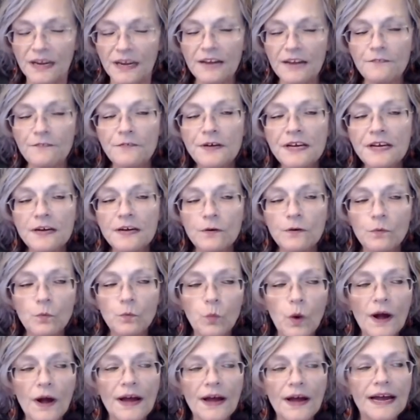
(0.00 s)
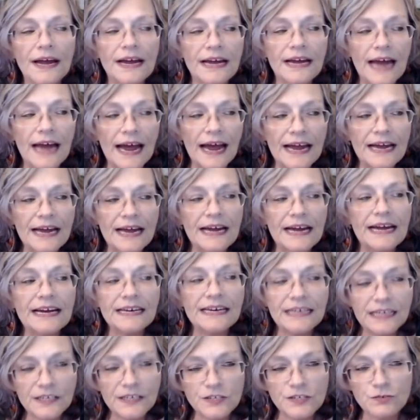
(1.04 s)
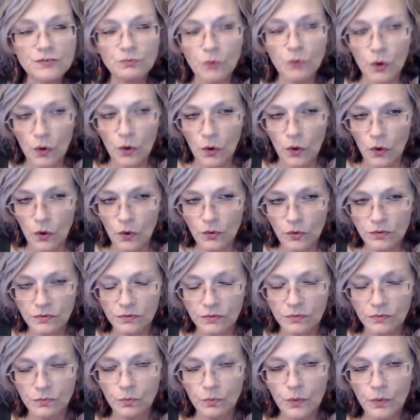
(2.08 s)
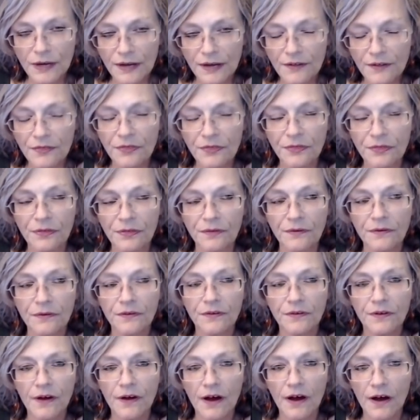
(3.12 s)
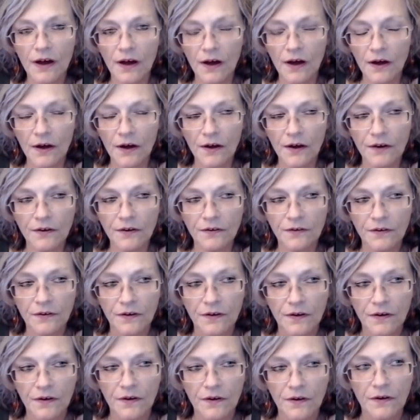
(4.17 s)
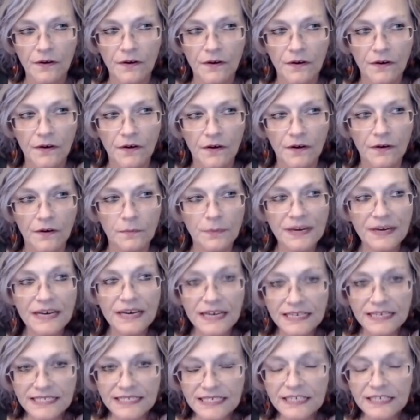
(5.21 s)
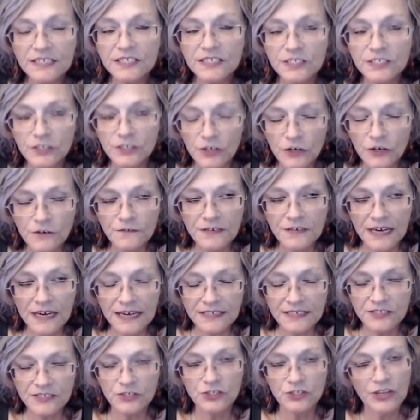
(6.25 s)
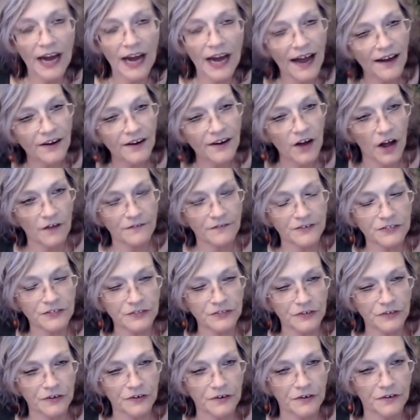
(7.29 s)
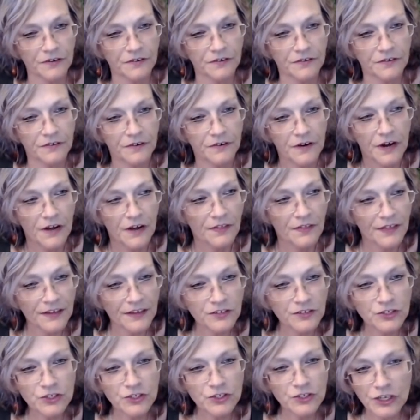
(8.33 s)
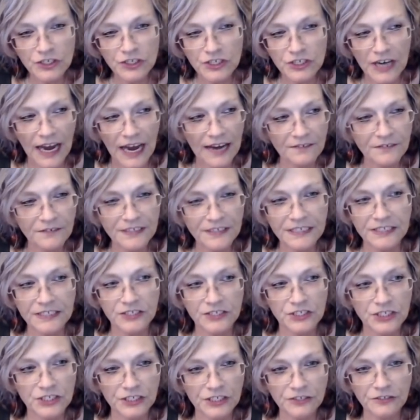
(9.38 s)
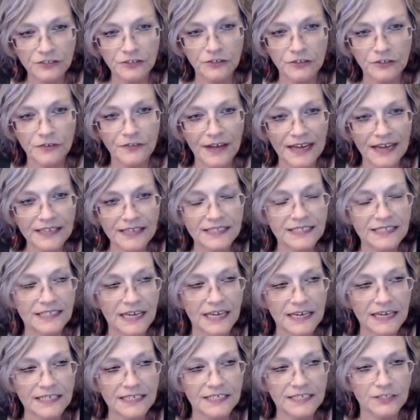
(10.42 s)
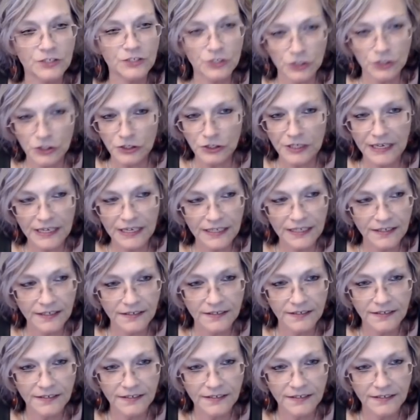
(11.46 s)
If he, what, in his role with, uh, because he served as a JAG officer, that's Judge Advocate General, that's, that's attorney